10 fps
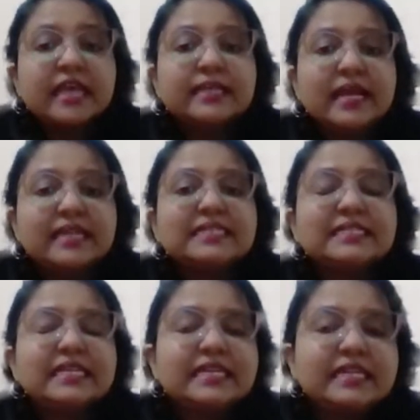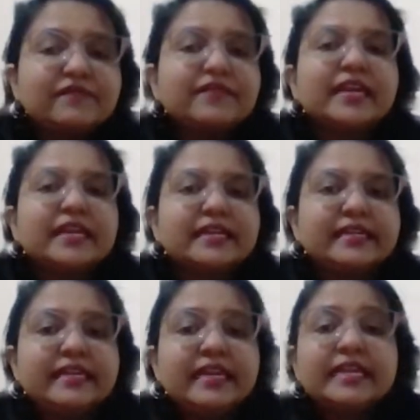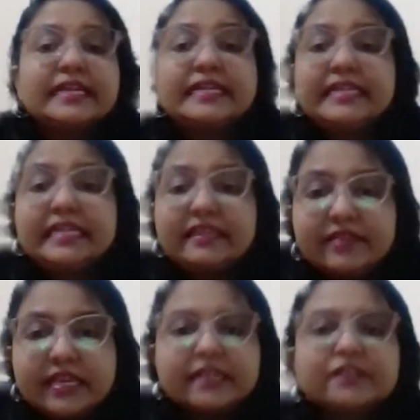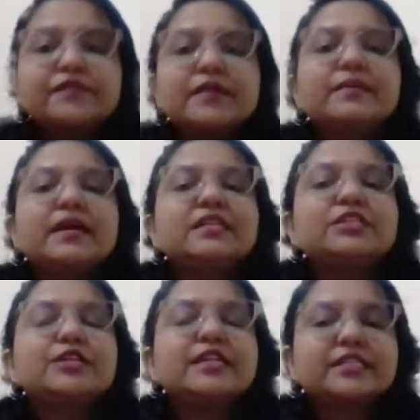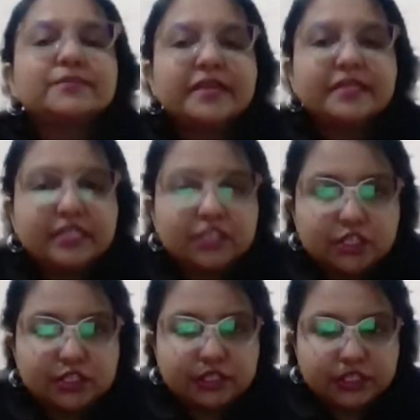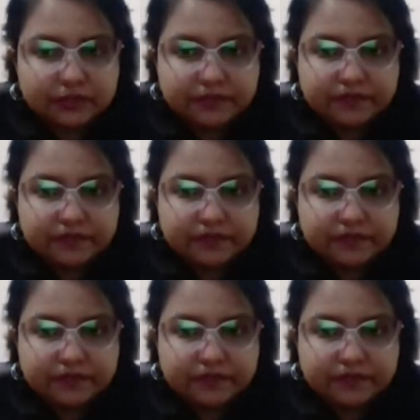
that significantly deviate from cultural expectations.